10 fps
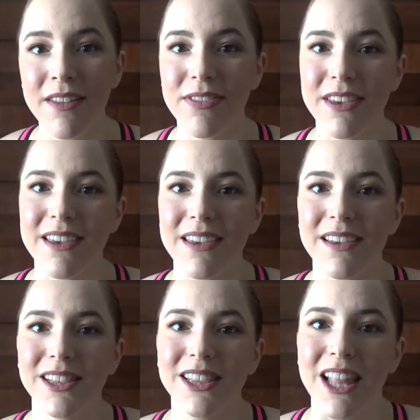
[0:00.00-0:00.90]
the
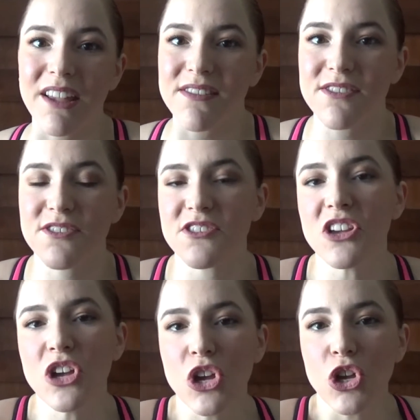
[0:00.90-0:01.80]
less
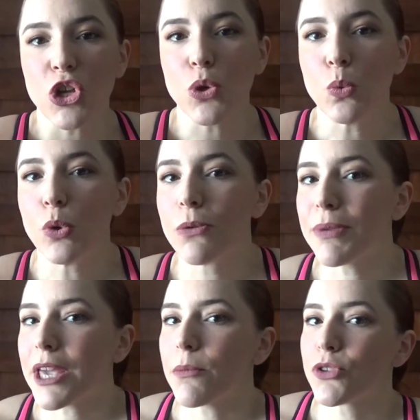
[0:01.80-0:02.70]
you will
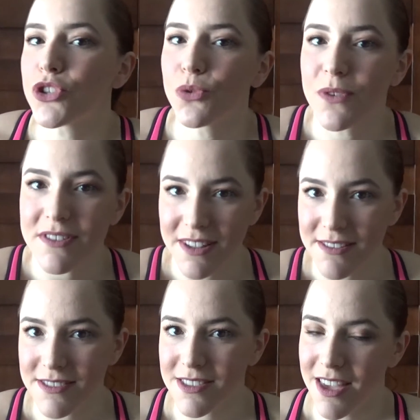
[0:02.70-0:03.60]
be able to
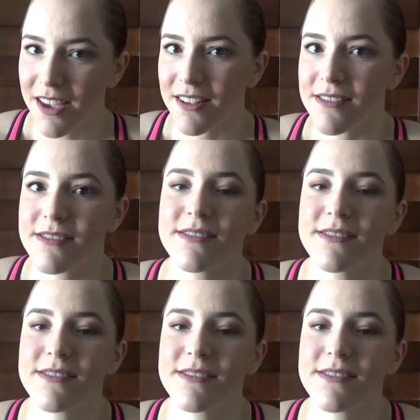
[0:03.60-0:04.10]
resist things.